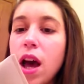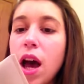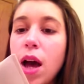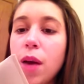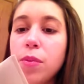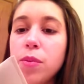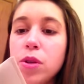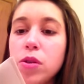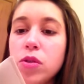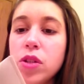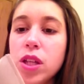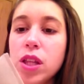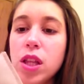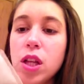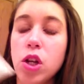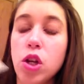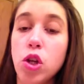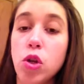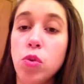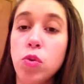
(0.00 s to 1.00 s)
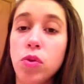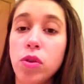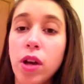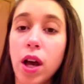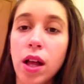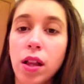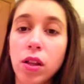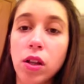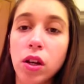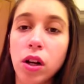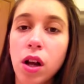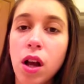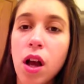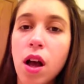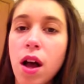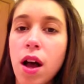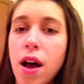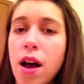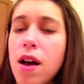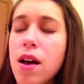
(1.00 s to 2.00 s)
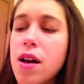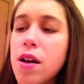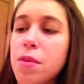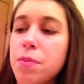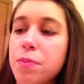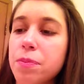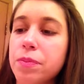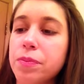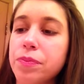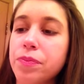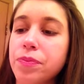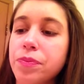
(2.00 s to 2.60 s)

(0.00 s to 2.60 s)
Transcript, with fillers: I'm using the nude color. Um,